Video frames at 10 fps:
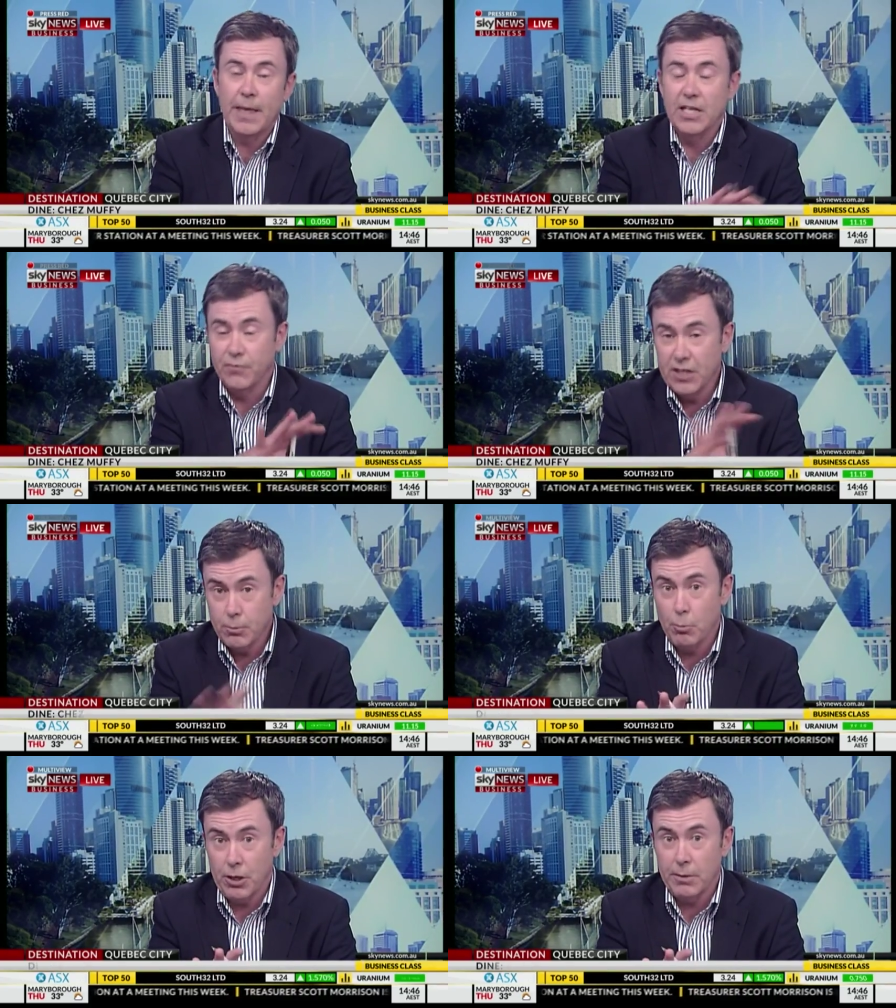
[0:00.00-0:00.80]
It's
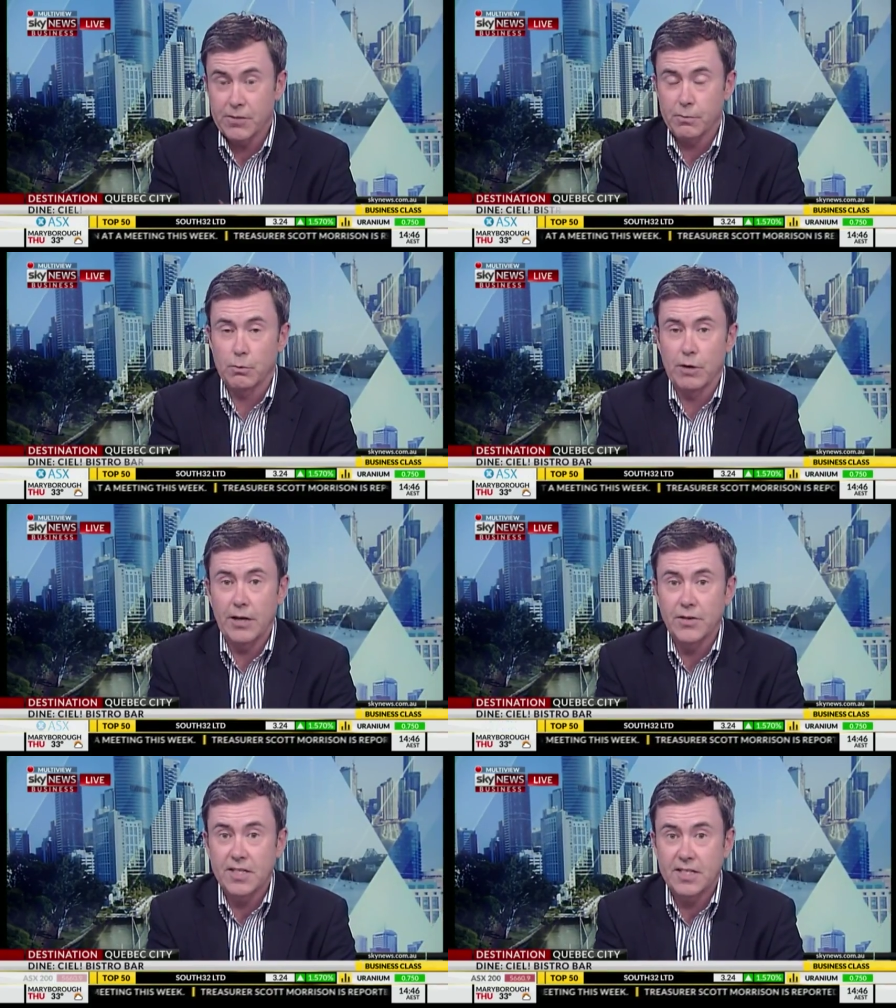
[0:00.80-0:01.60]
visible pretty much from
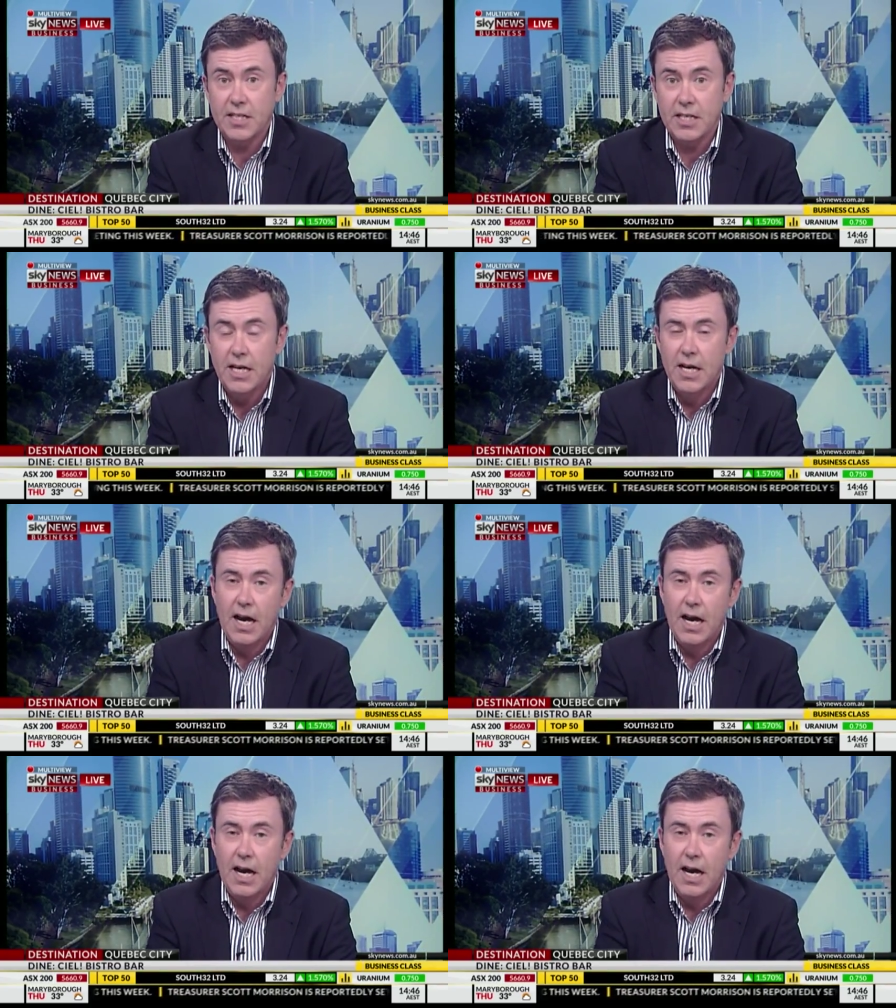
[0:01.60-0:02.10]
around the city.